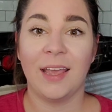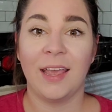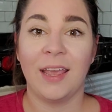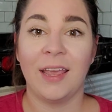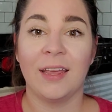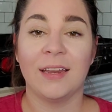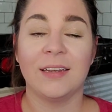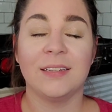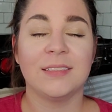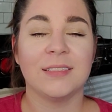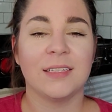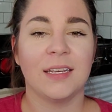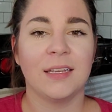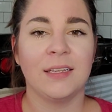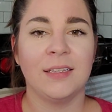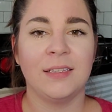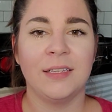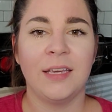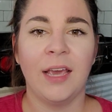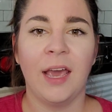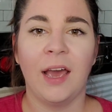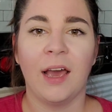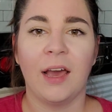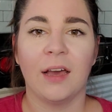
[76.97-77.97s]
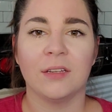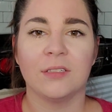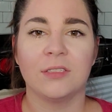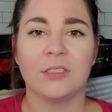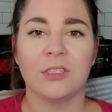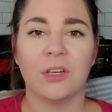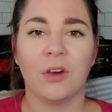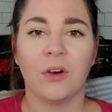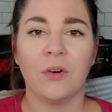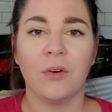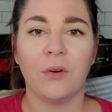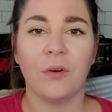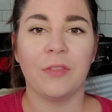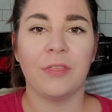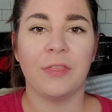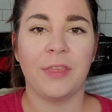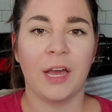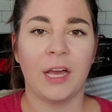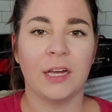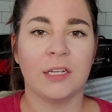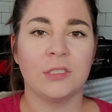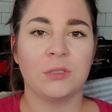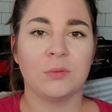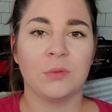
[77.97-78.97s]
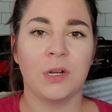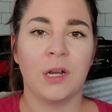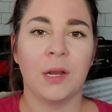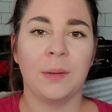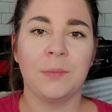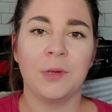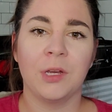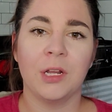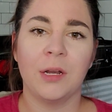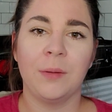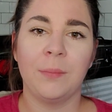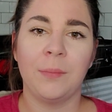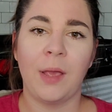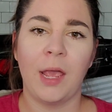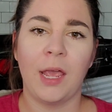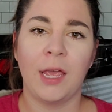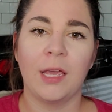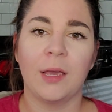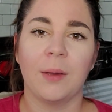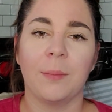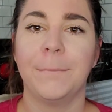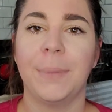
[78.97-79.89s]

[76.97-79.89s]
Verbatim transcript: And yeah, so that is what I'm gonna make.